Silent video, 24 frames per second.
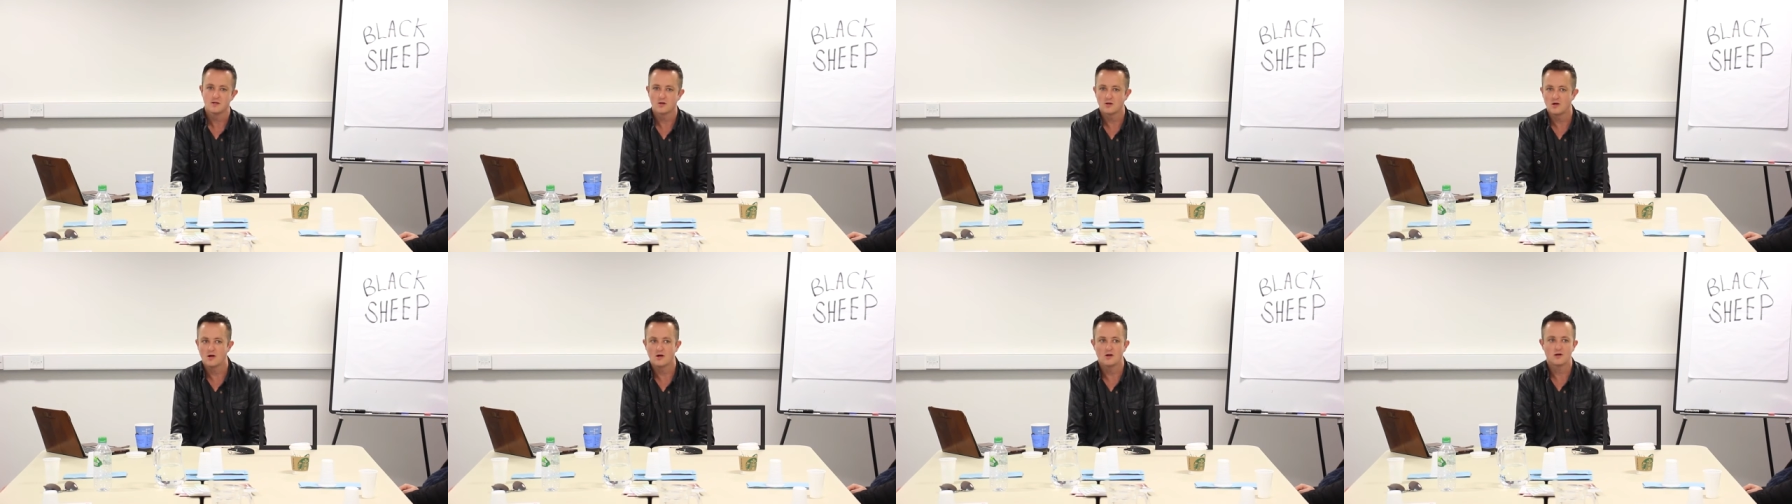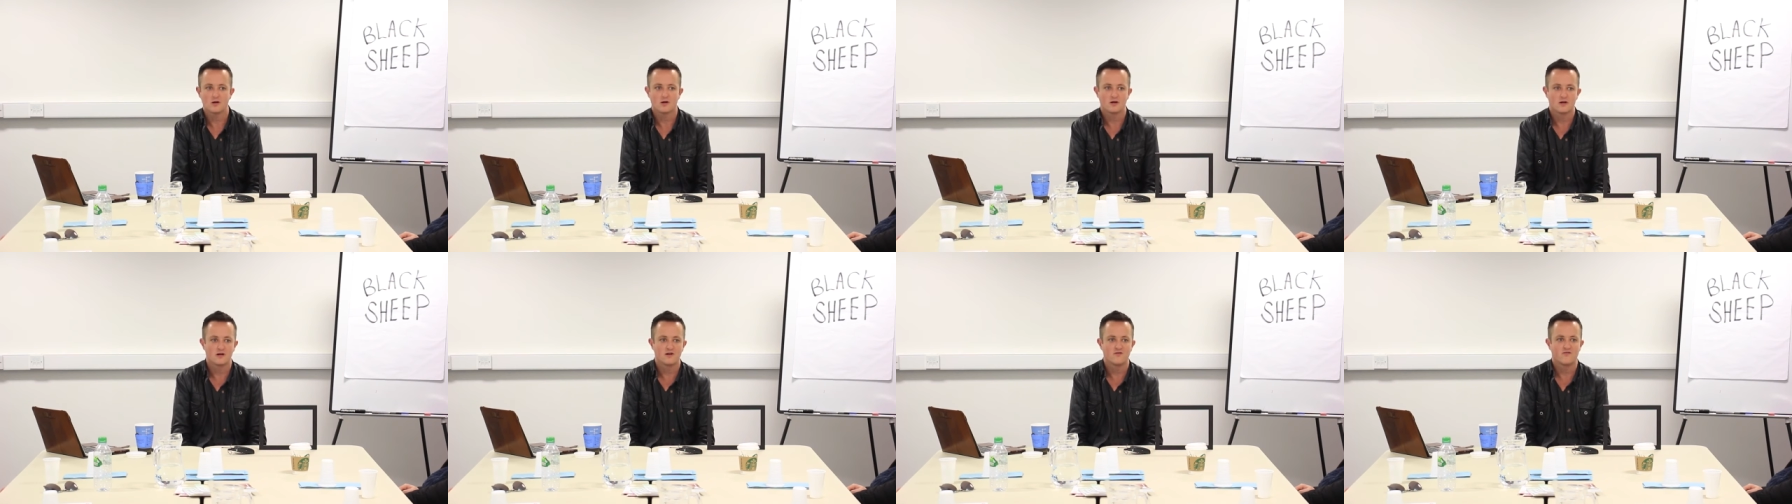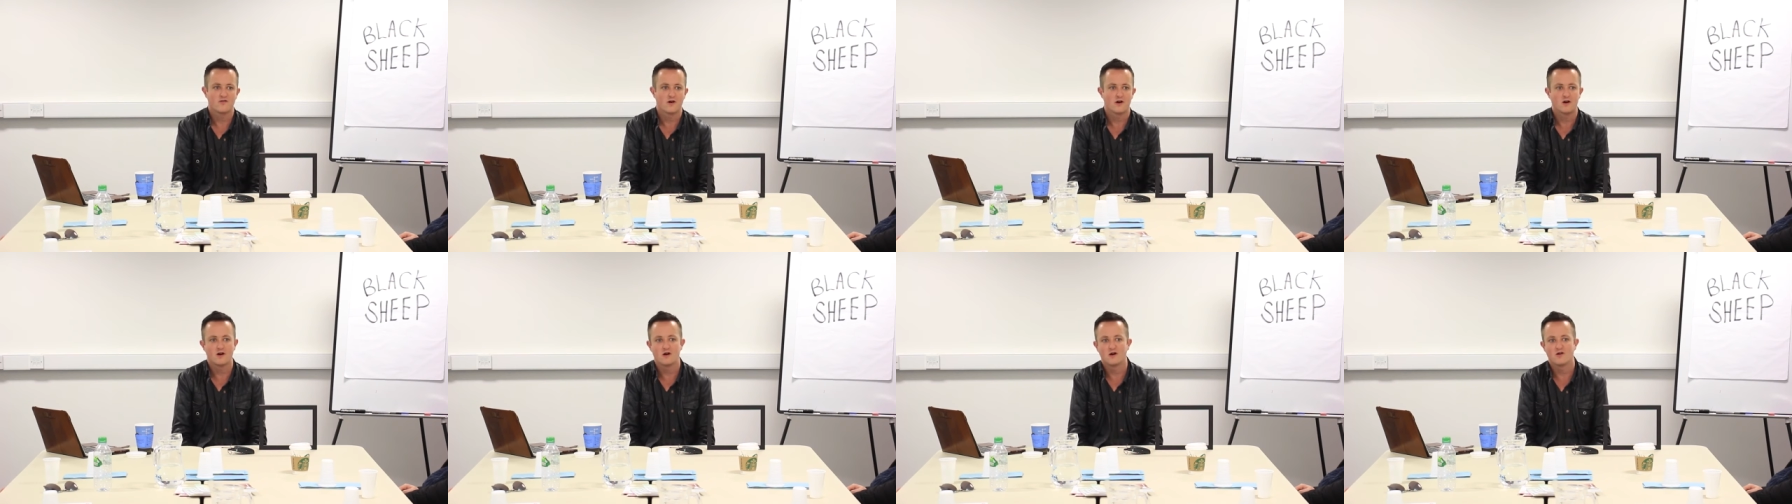You can't kind
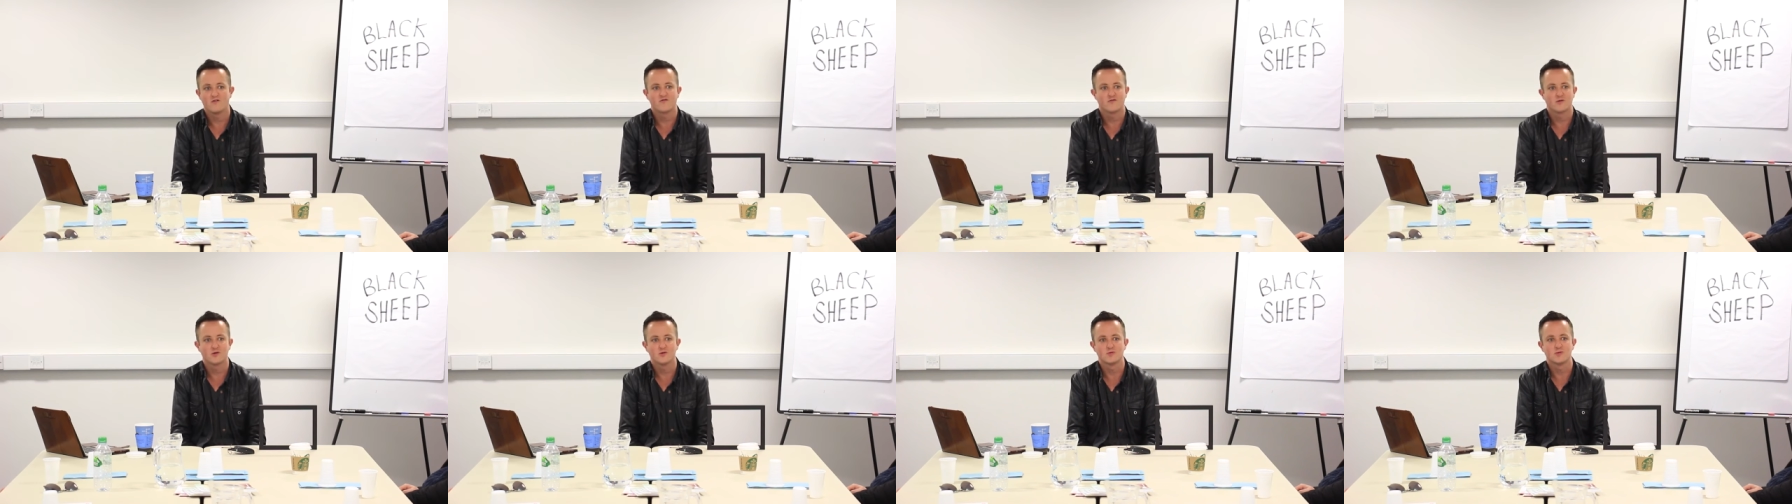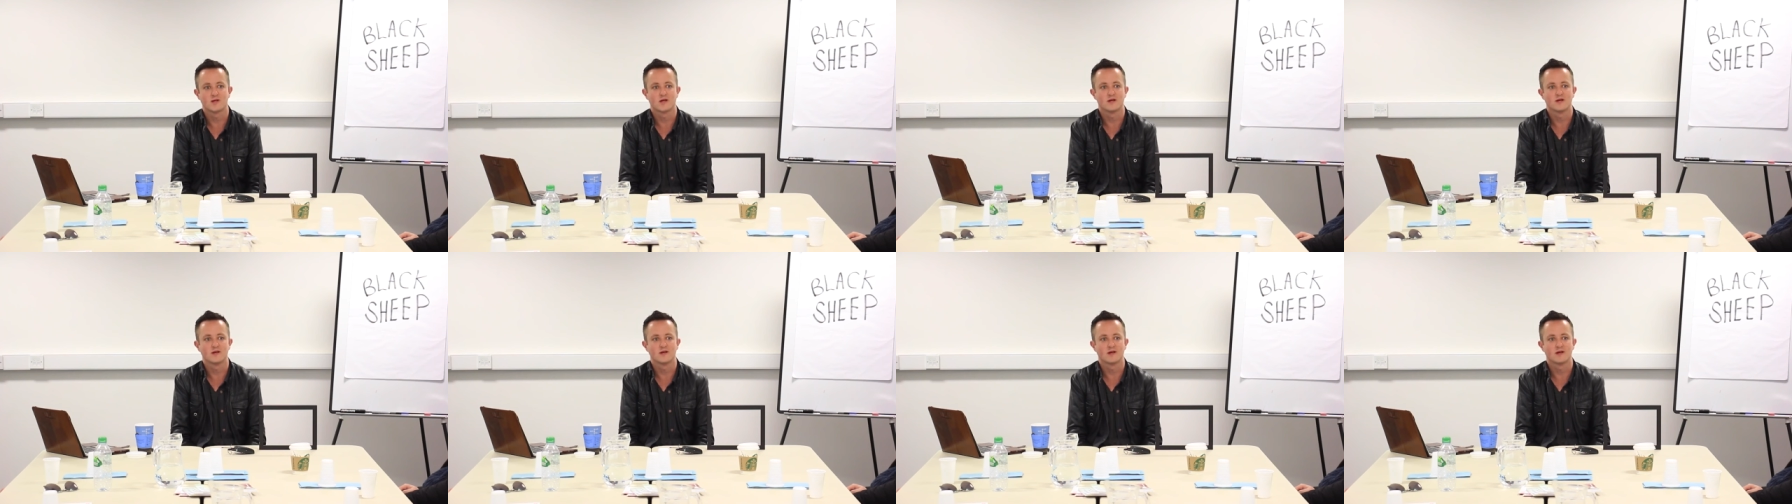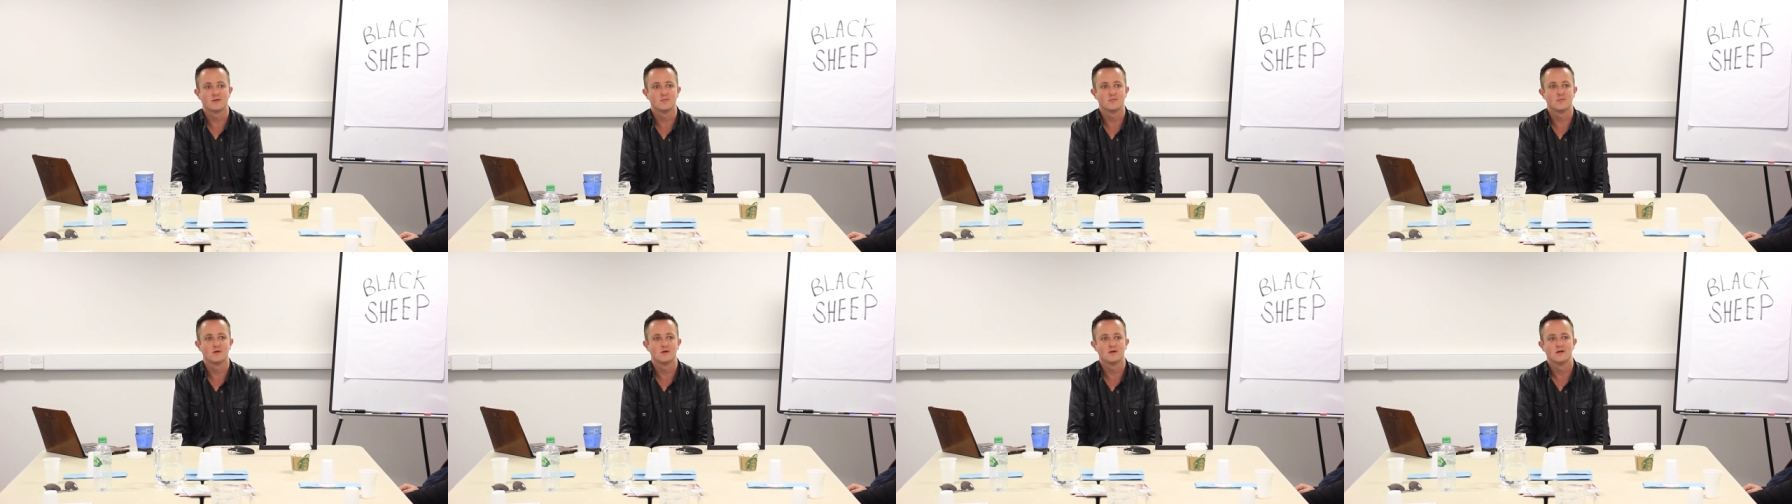of half do day
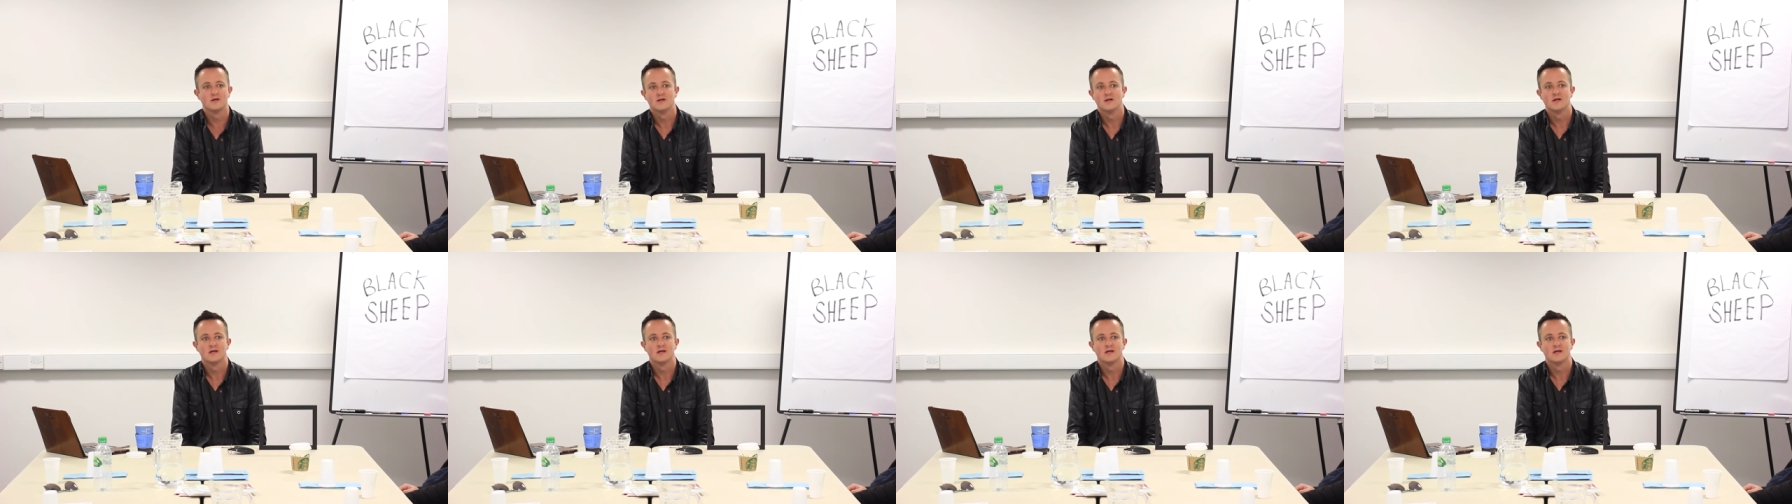game